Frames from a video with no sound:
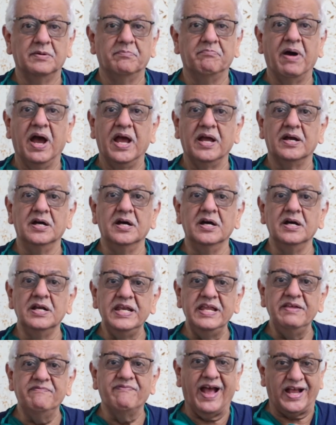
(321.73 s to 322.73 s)
by
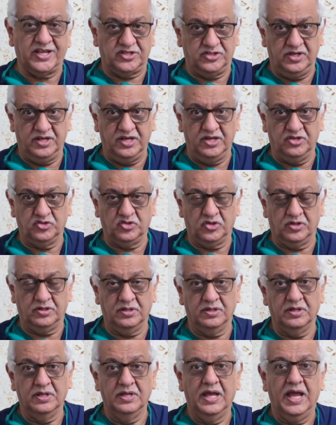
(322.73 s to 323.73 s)
early
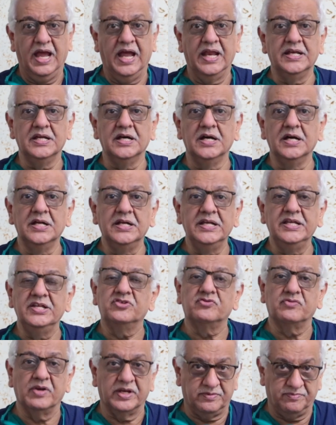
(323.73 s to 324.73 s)
vaccination and early
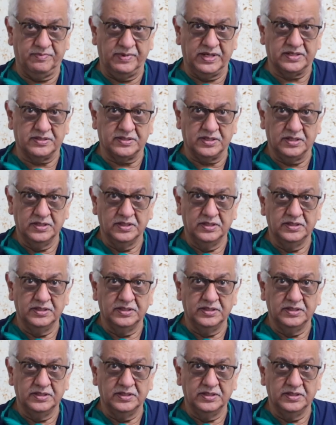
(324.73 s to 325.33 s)
treatment.